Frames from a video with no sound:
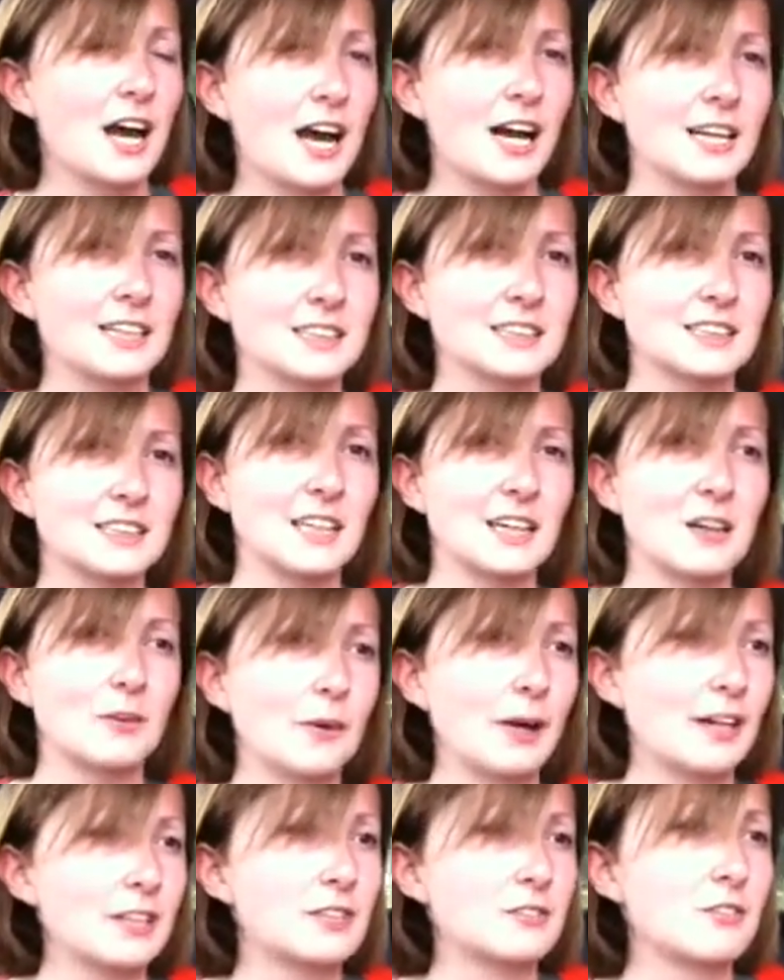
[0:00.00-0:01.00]
and
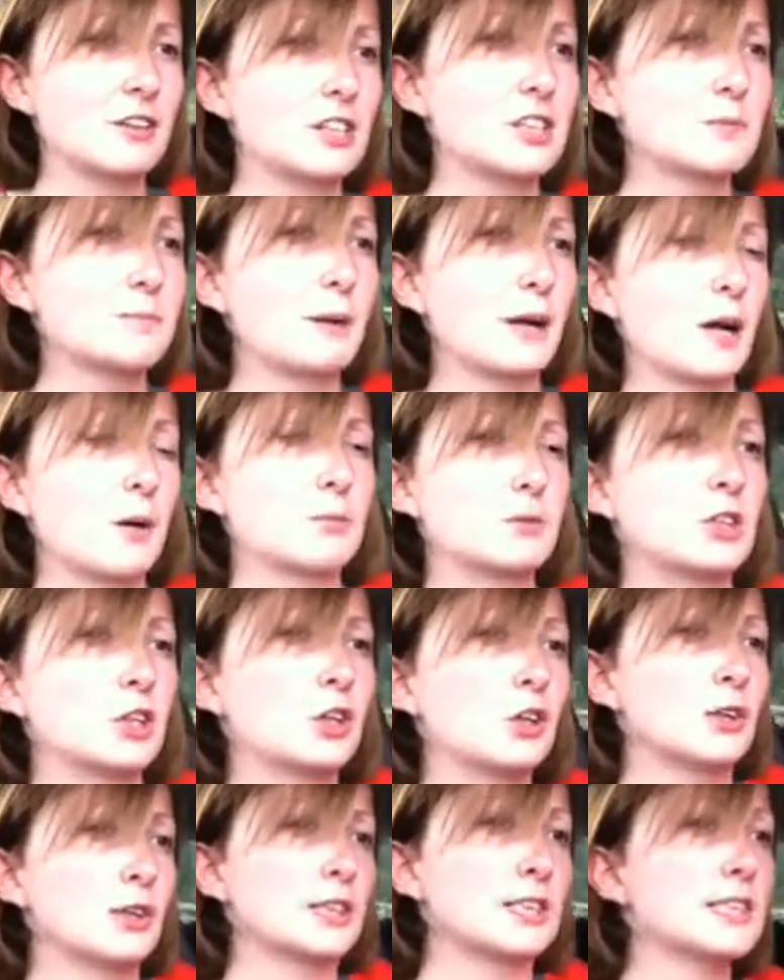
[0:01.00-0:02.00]
we had to rush to pick up
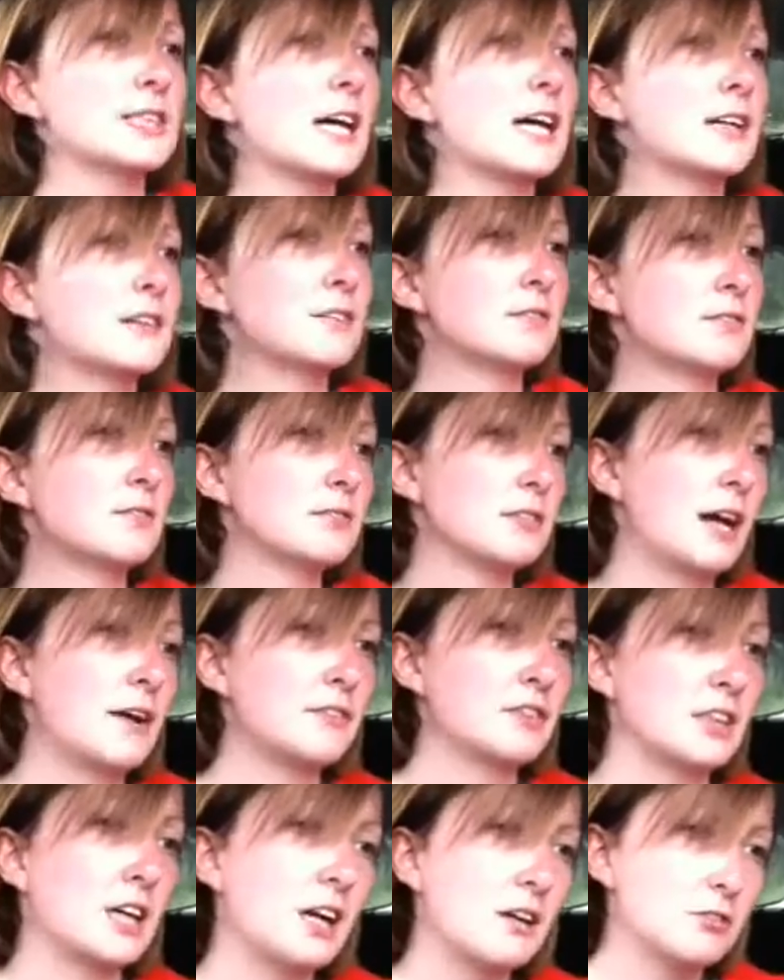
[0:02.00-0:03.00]
dogs, and then
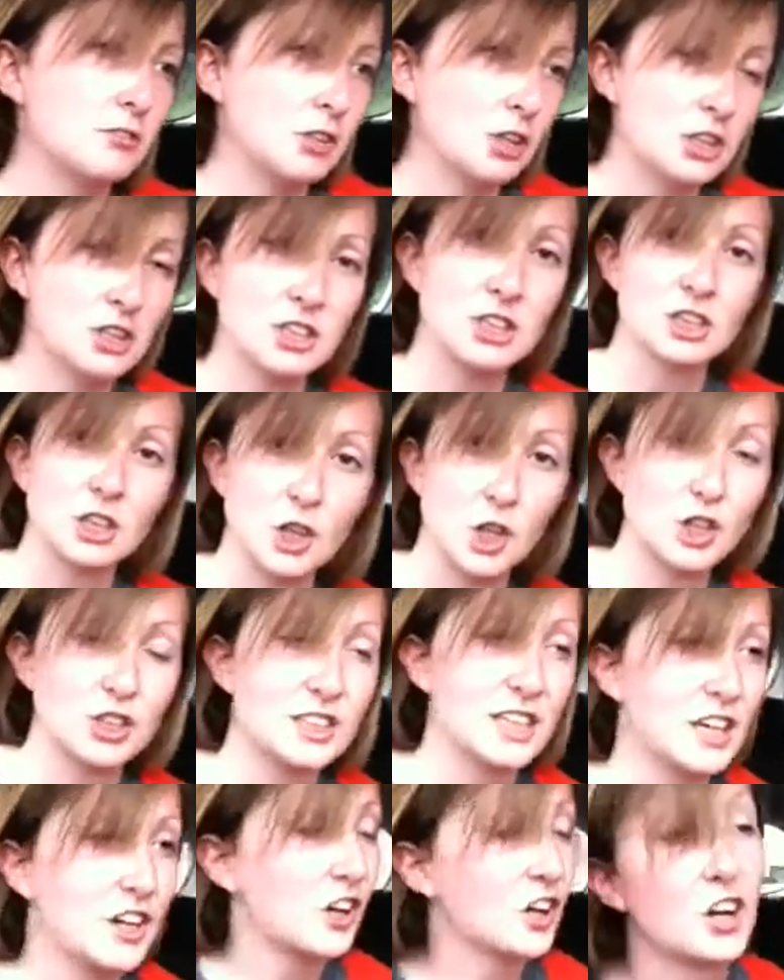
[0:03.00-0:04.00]
after that rushed and got
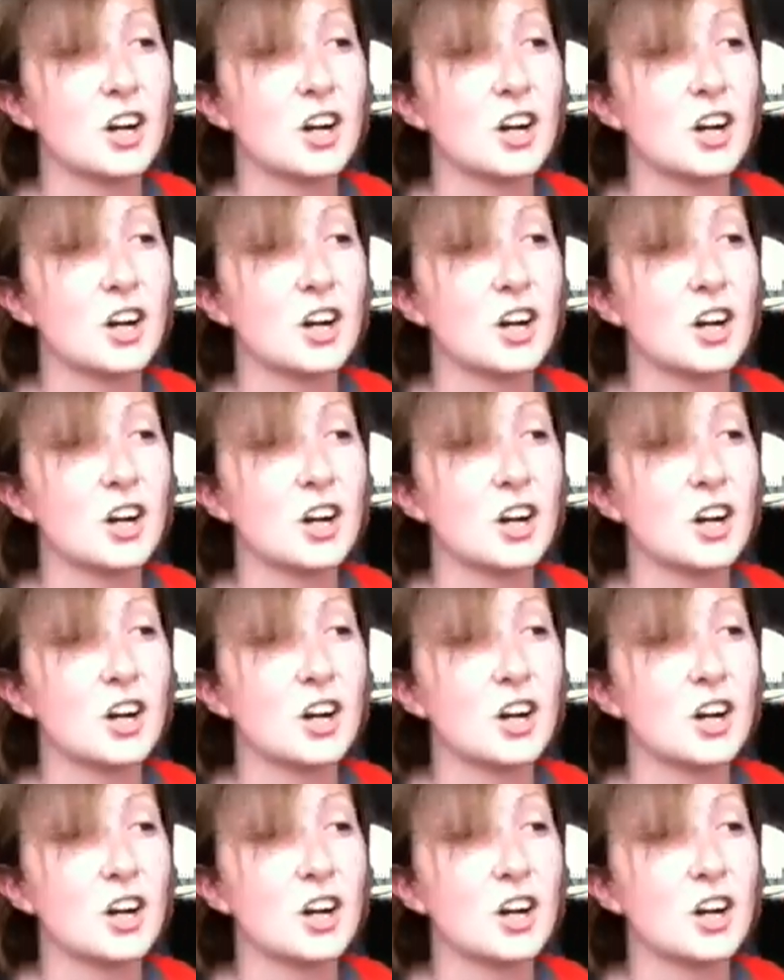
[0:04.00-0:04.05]
dinner,